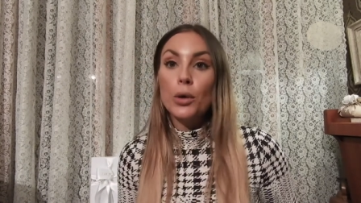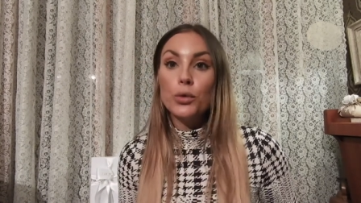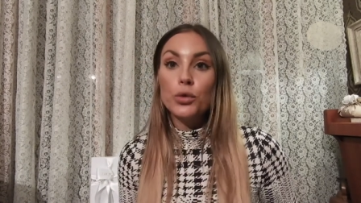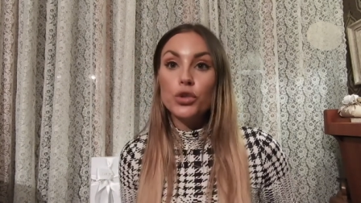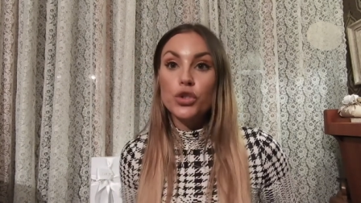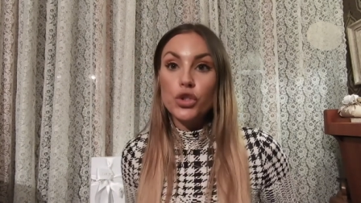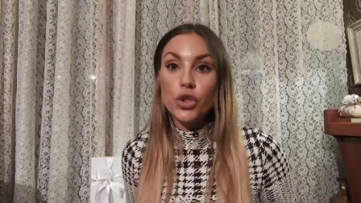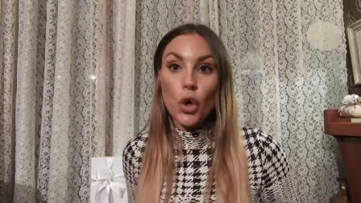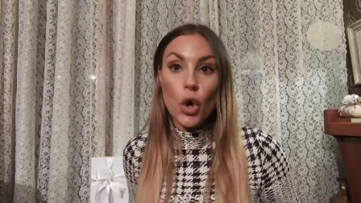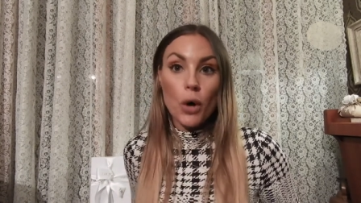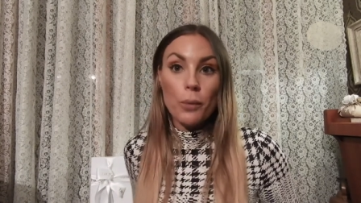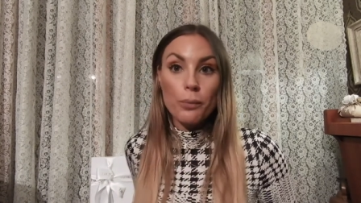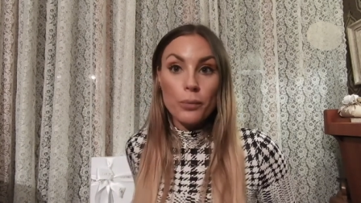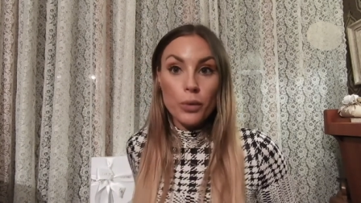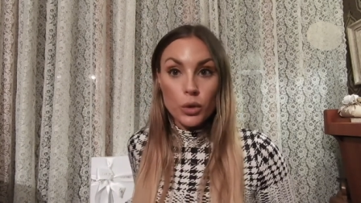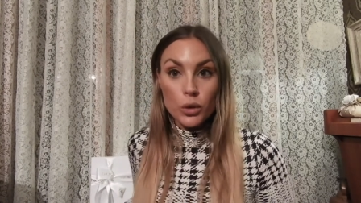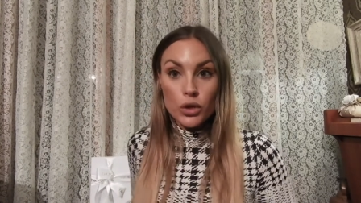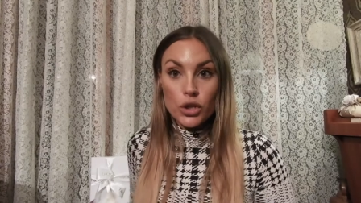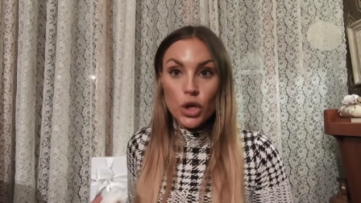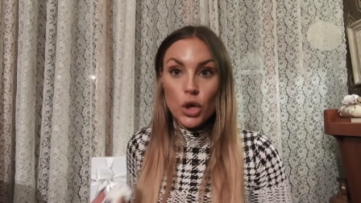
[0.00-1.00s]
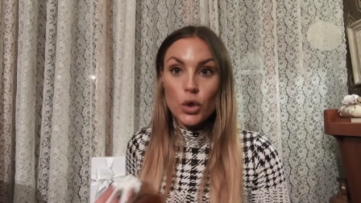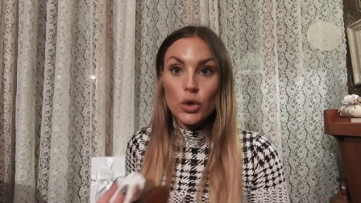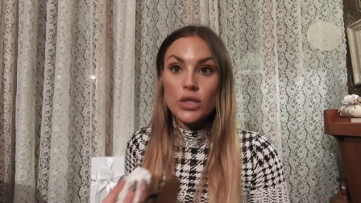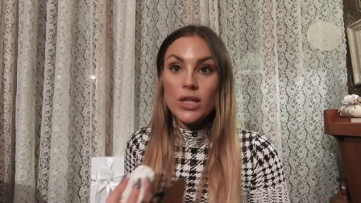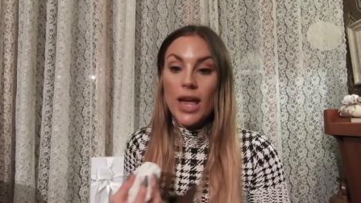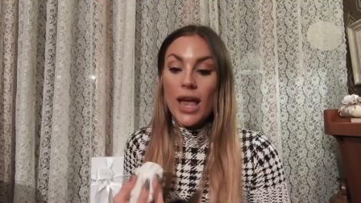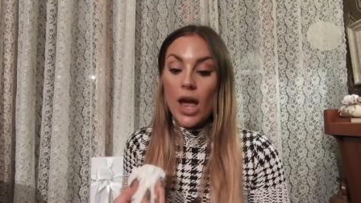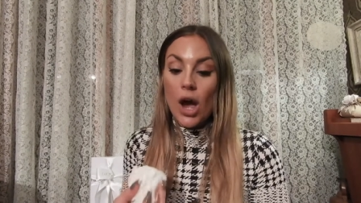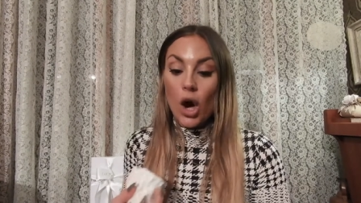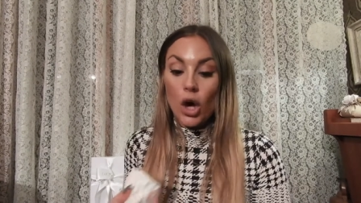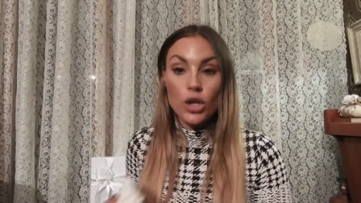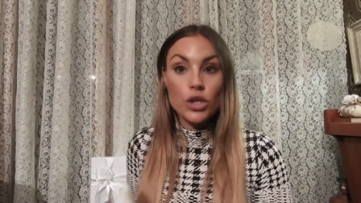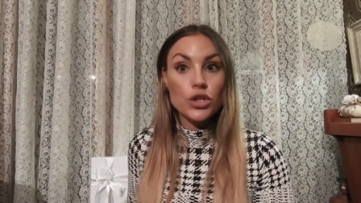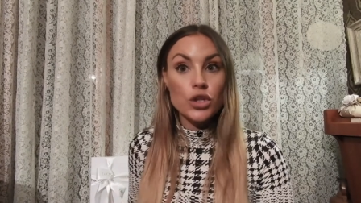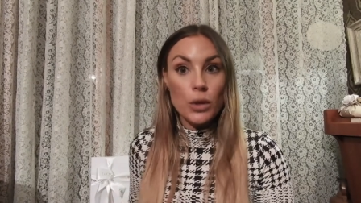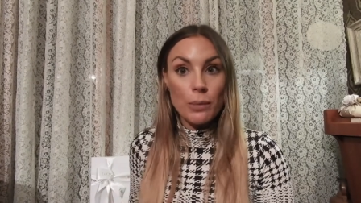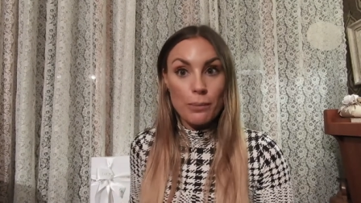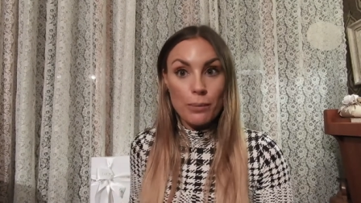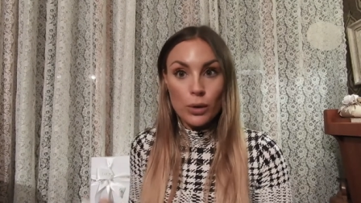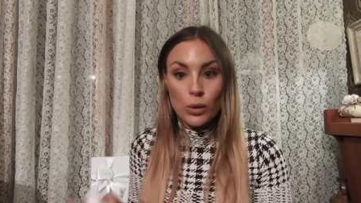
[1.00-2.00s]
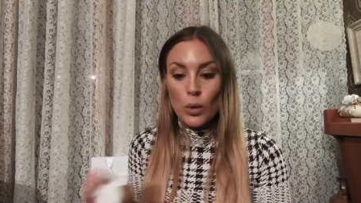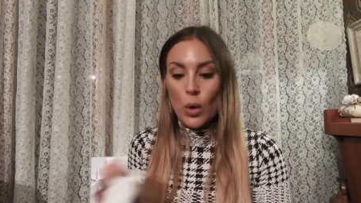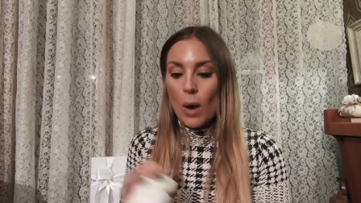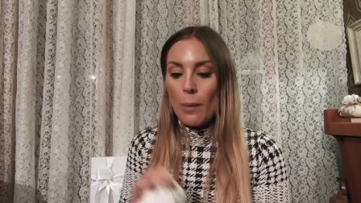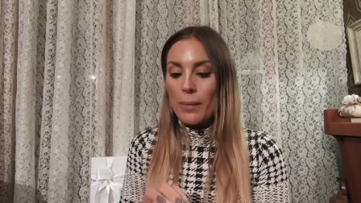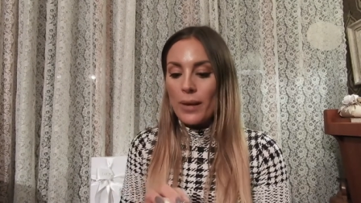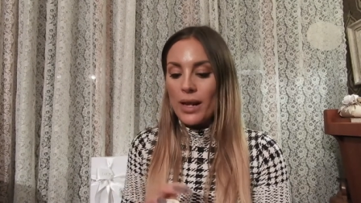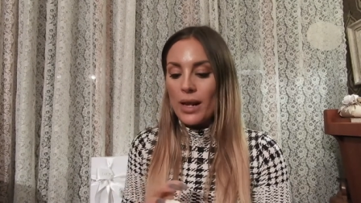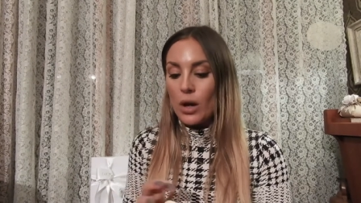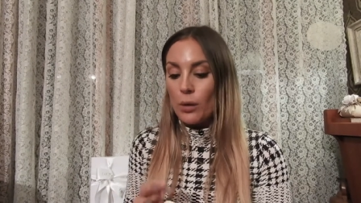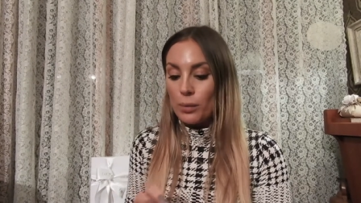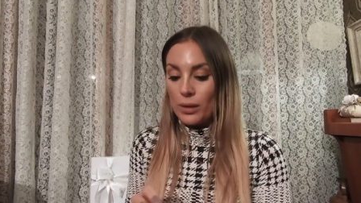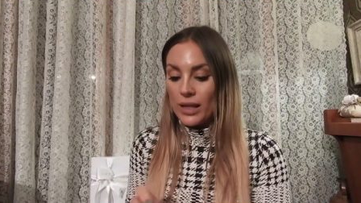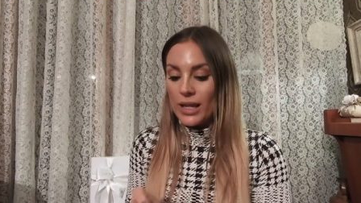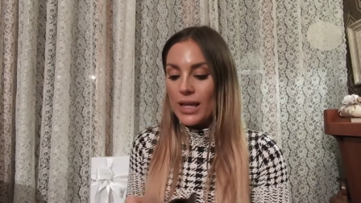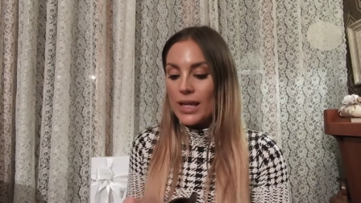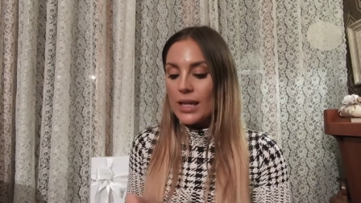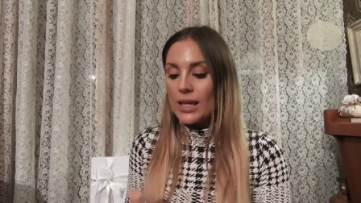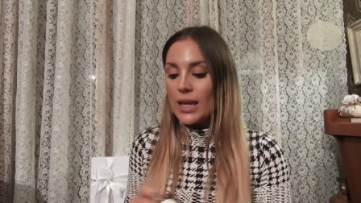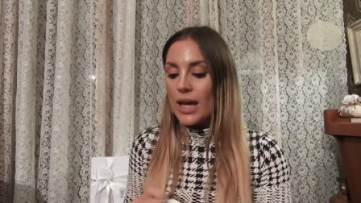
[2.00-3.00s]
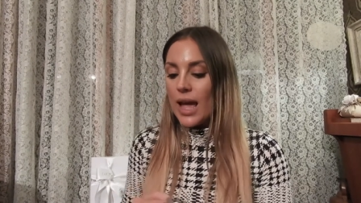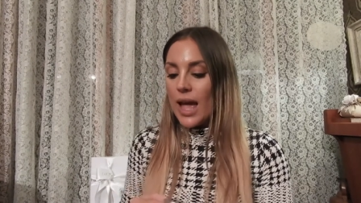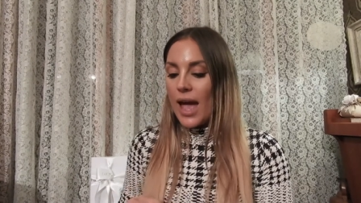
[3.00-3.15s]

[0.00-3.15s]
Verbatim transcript: Dior book tote also in blue a bit oblique